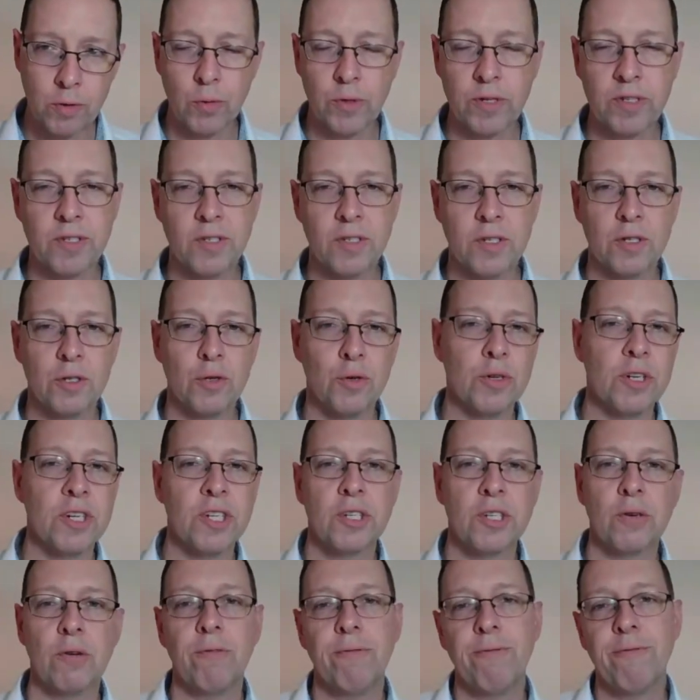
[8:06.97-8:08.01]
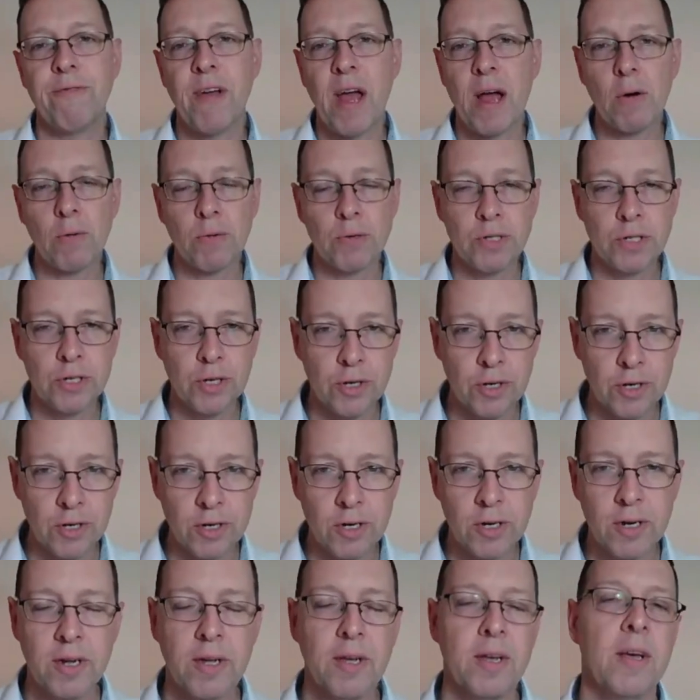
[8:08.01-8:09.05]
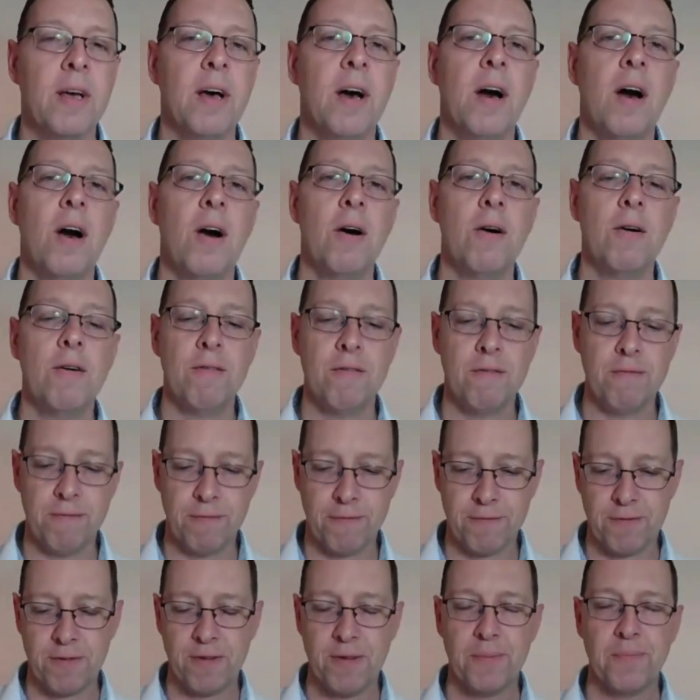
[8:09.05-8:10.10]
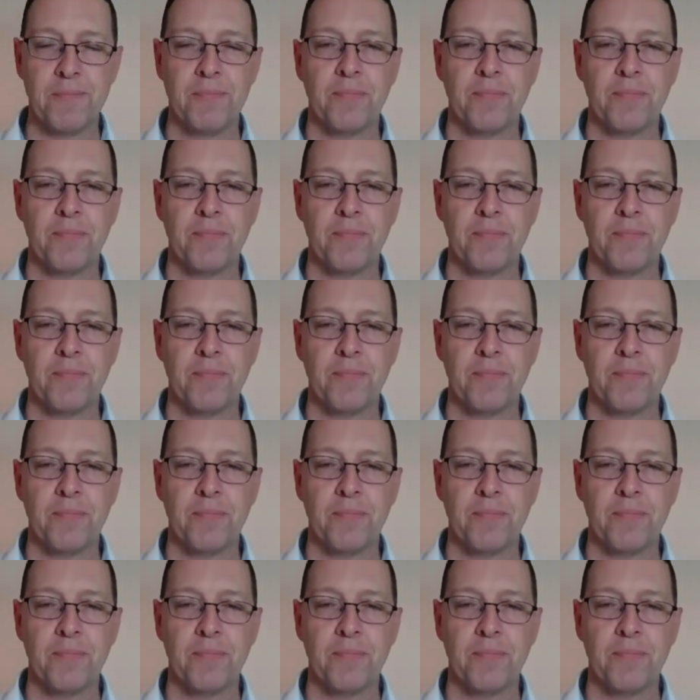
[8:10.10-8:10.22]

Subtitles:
who is the traditional founder of